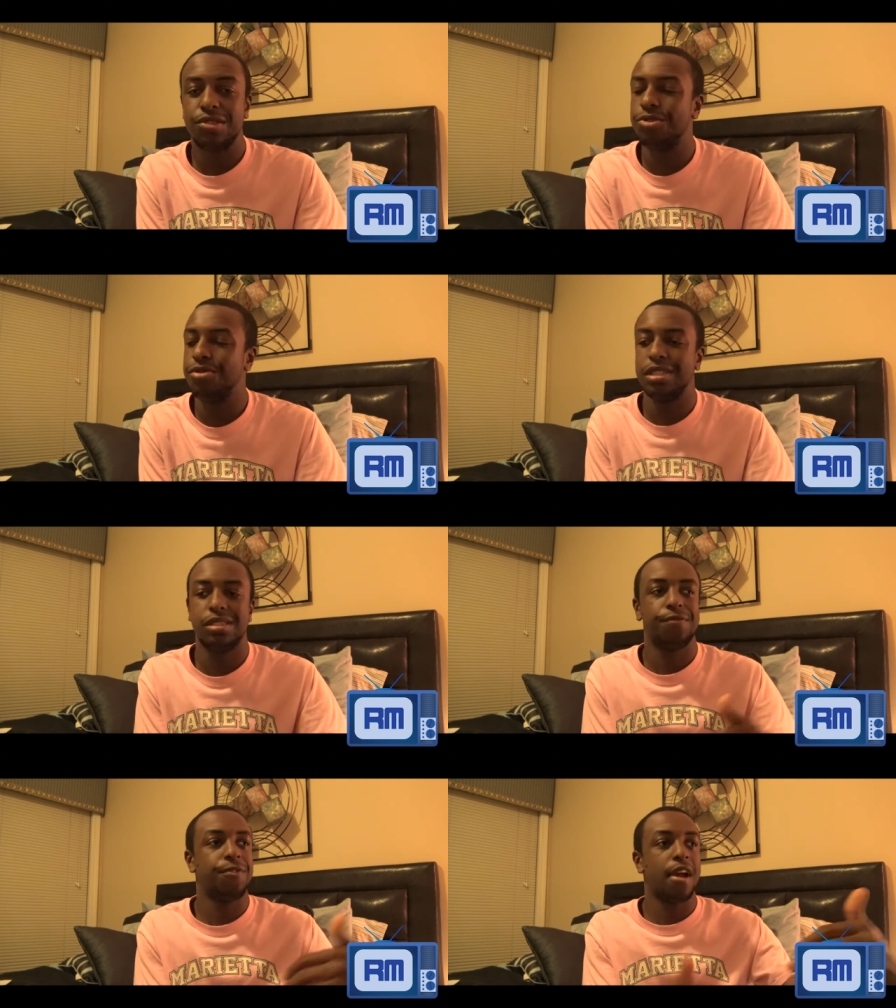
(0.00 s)
who
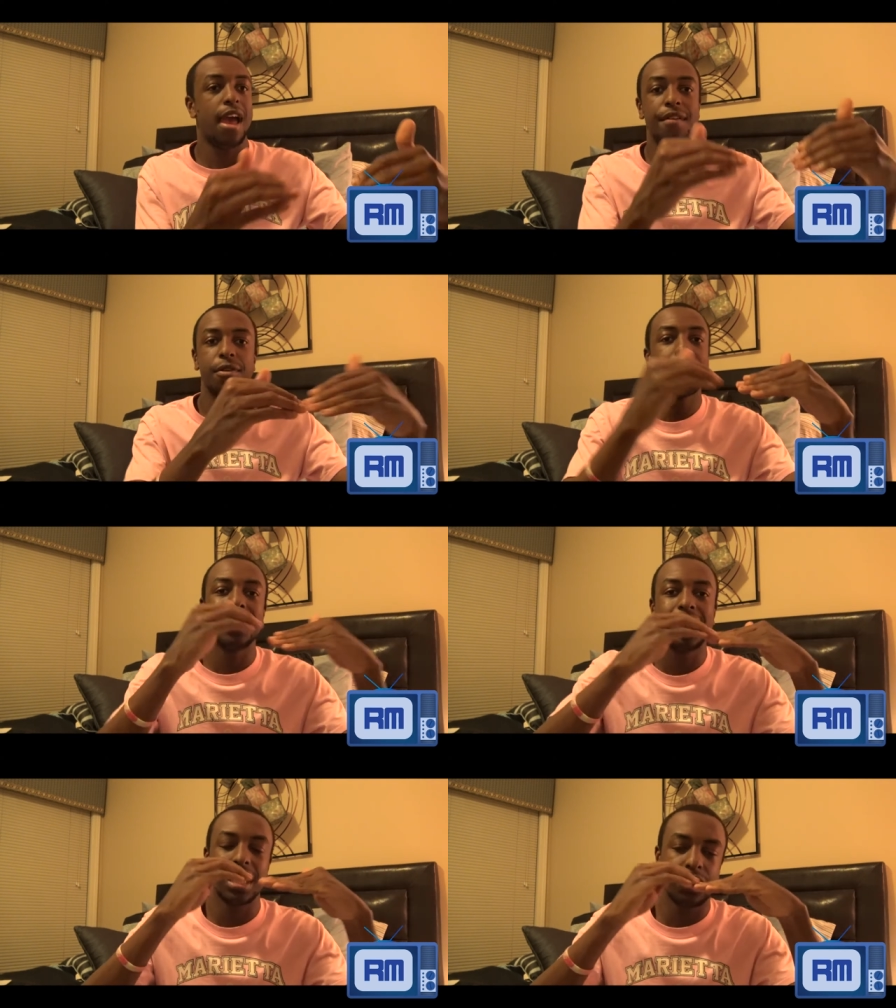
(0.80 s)
has forever
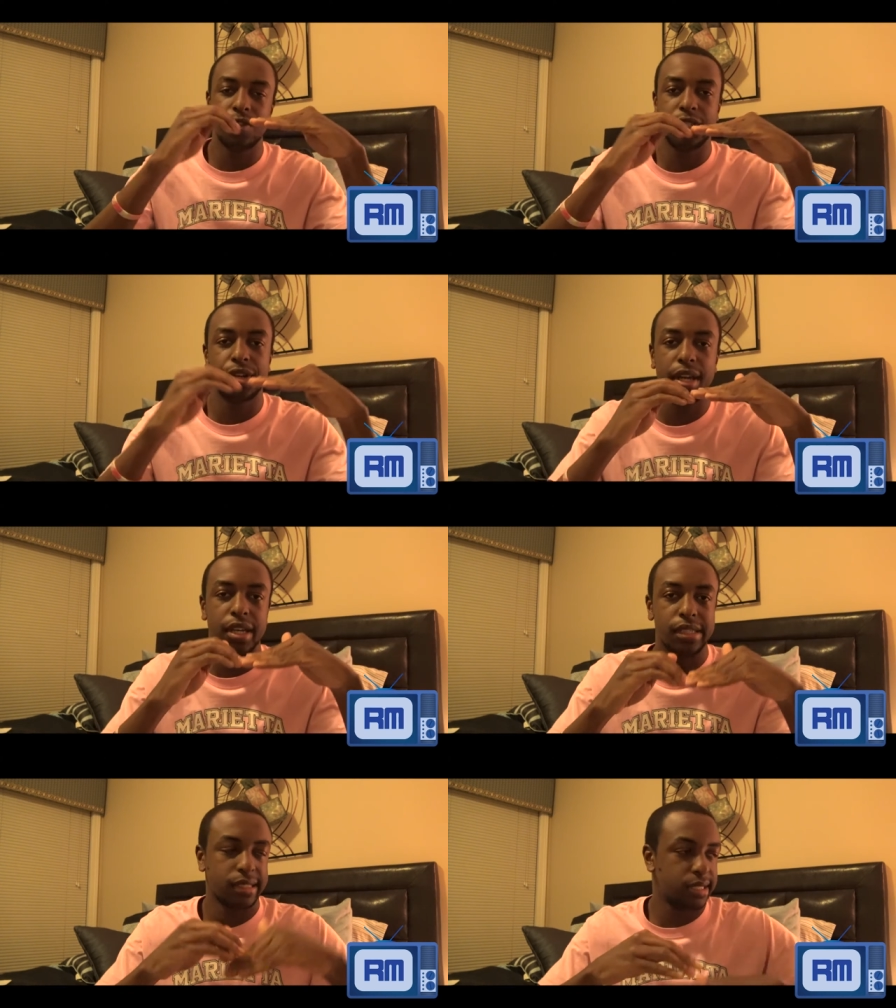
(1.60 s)
been linked with Trae
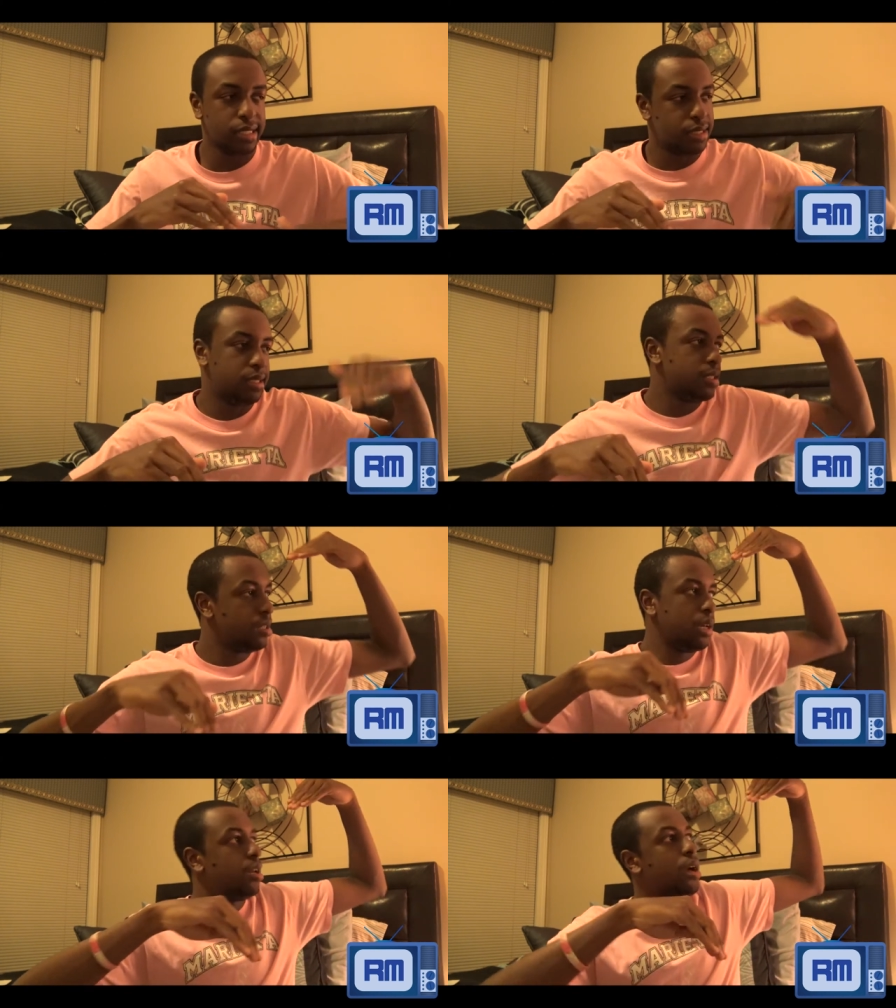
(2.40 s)
Young since
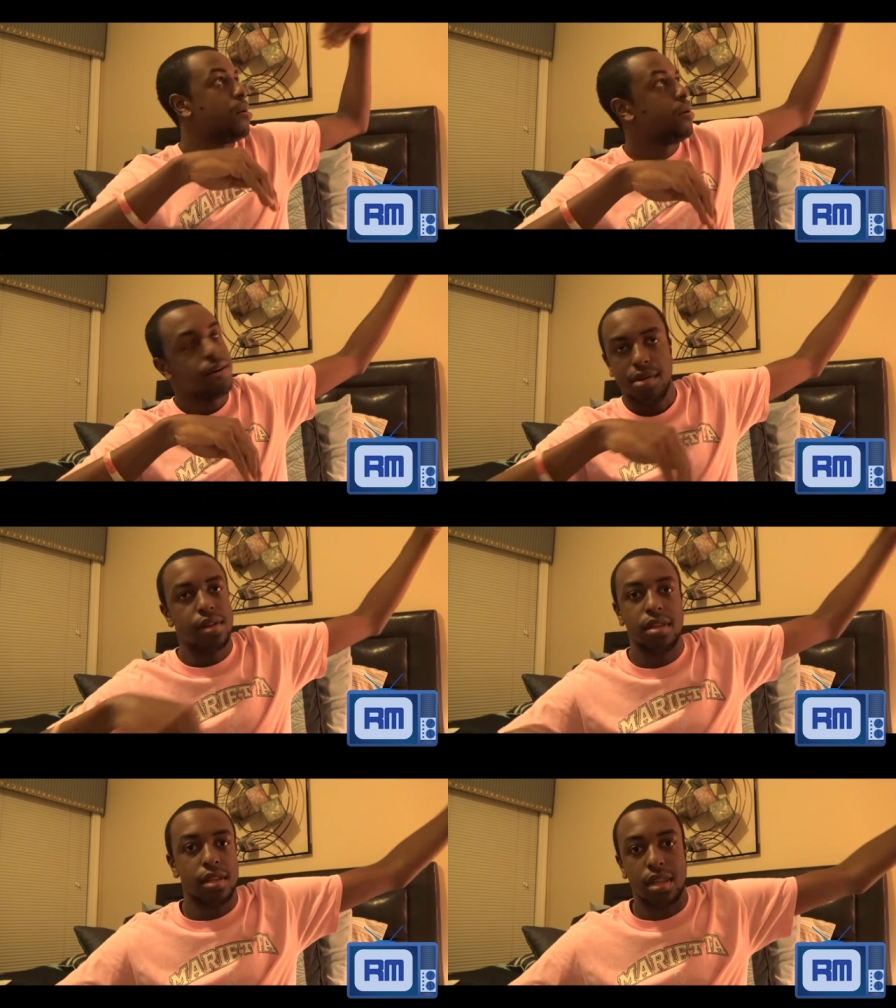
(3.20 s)

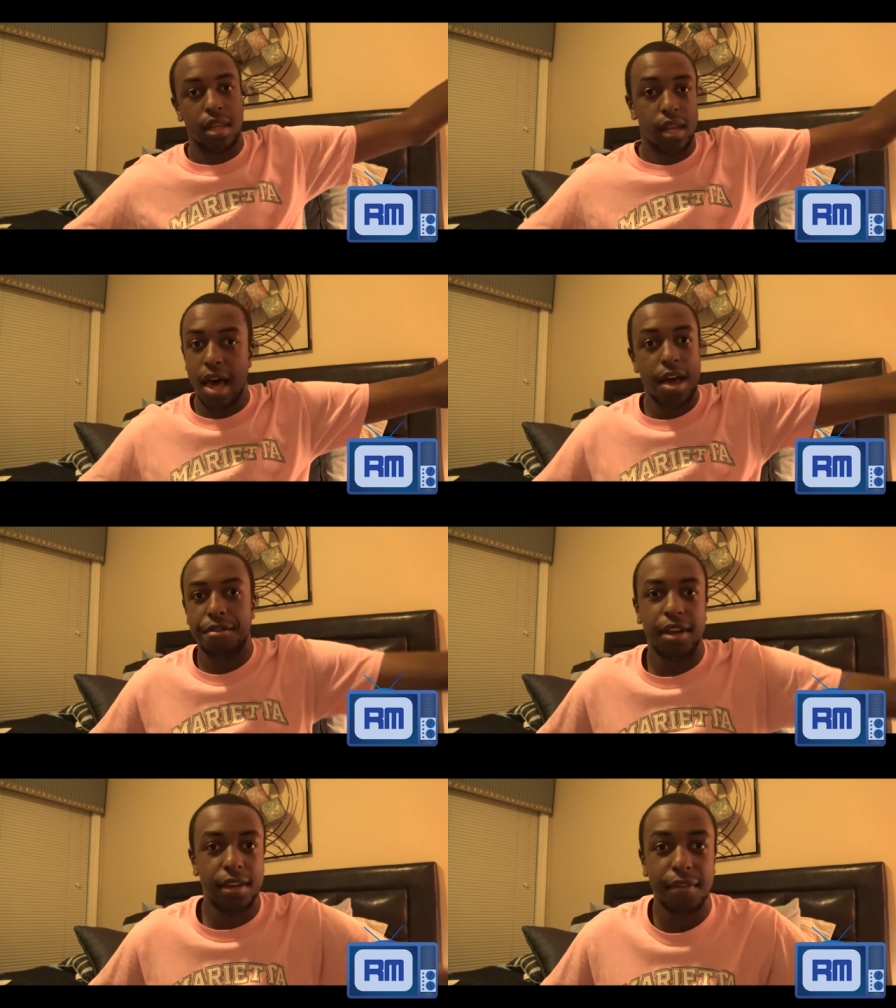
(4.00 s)
the
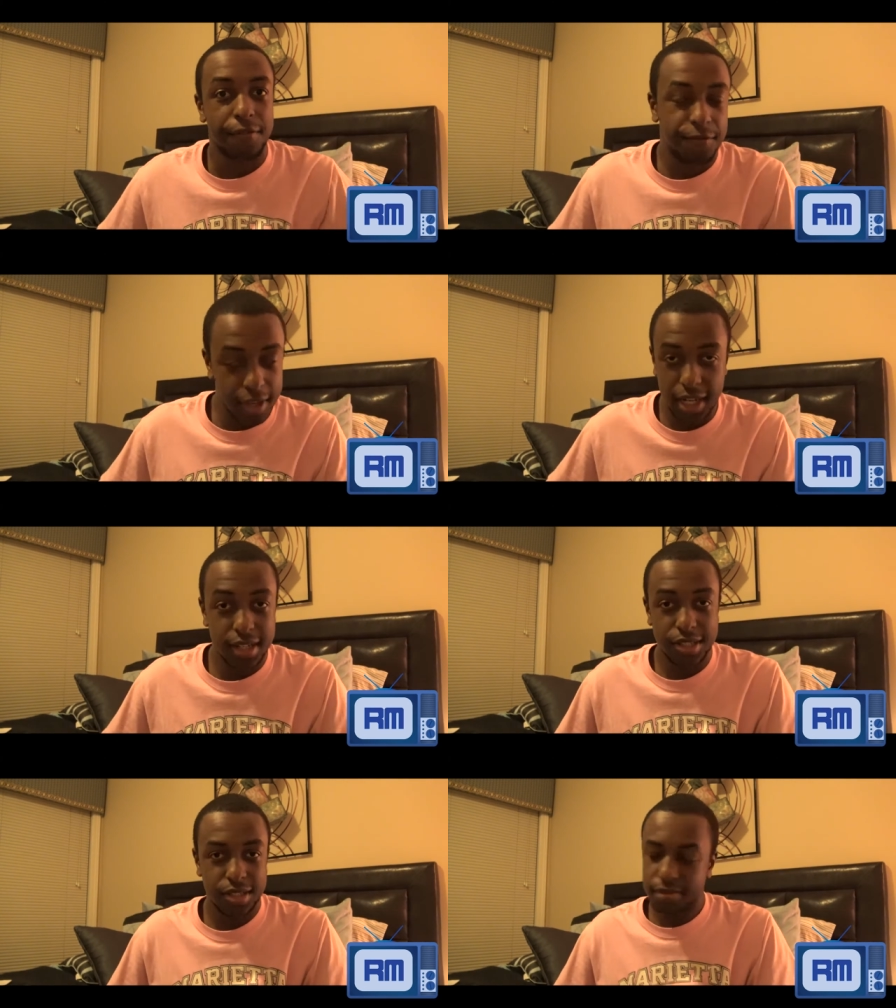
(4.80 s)
lottery even
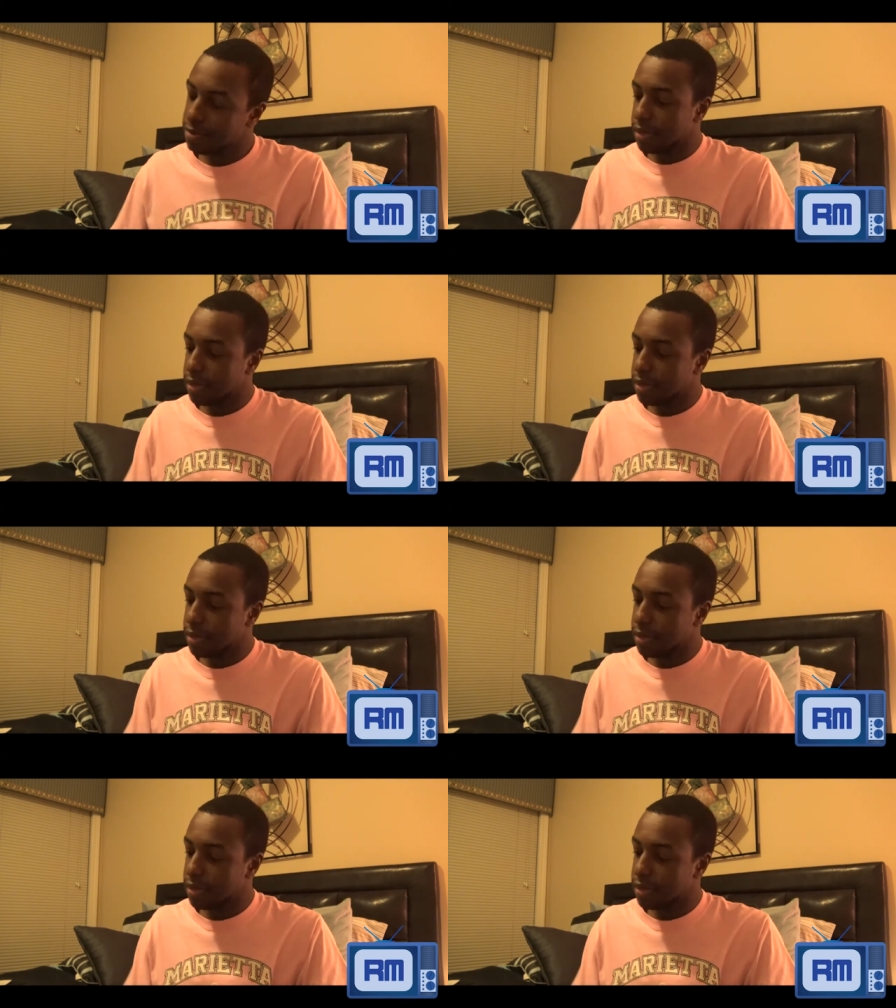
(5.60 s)
finished.